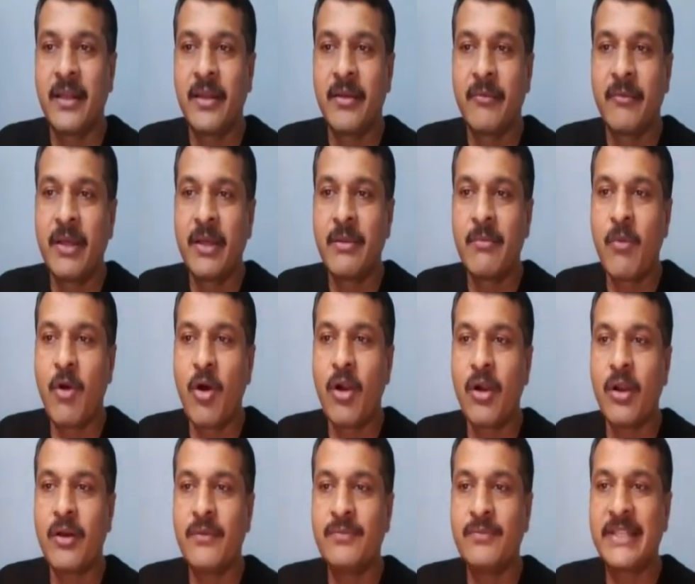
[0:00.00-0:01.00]
where mod
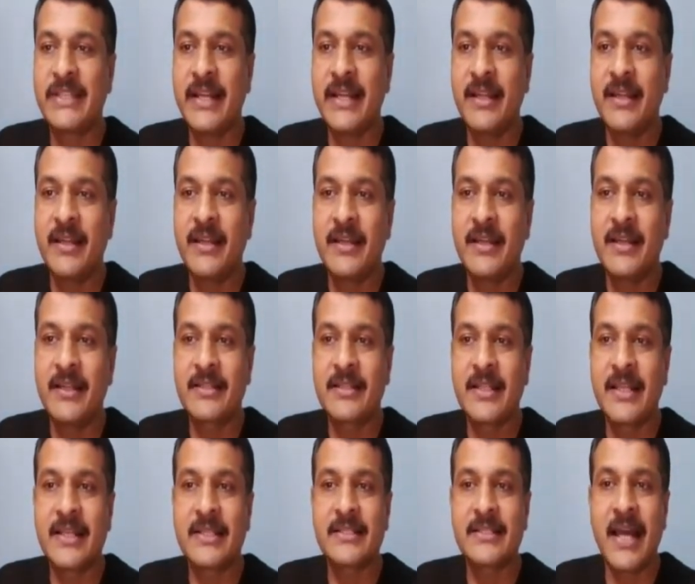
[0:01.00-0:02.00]
of Z is
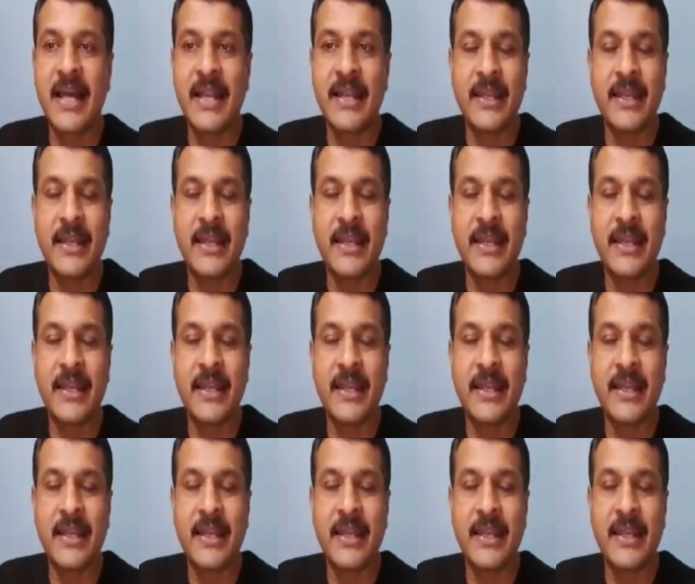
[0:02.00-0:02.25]
less than